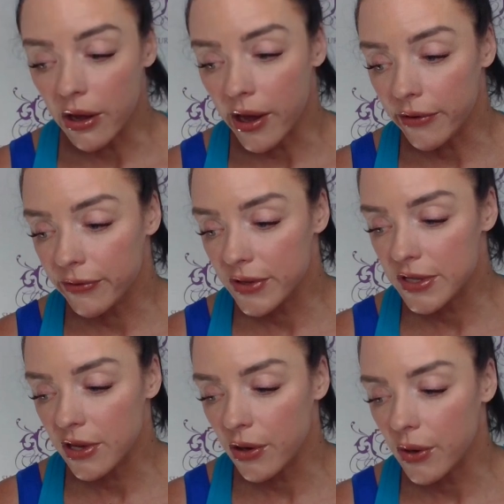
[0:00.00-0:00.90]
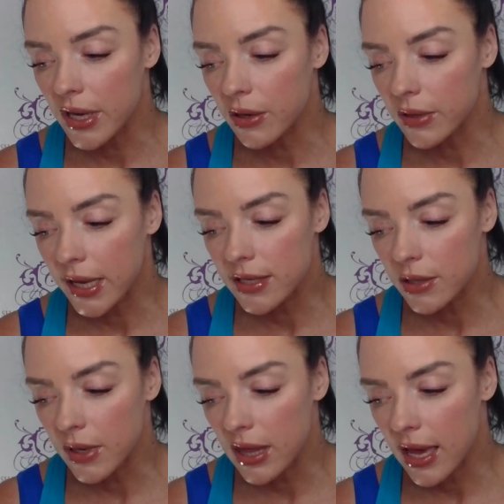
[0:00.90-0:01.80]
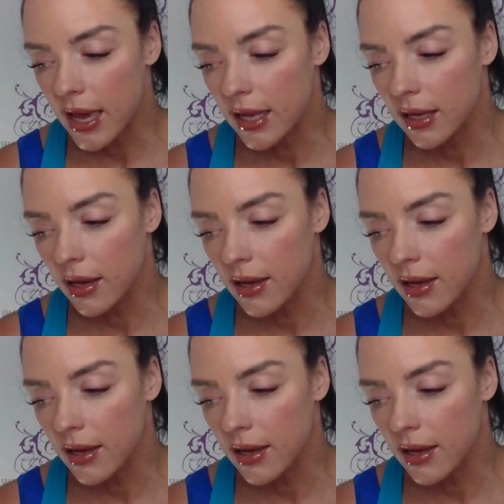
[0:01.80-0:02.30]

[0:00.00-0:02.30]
off. So I don't like doing that,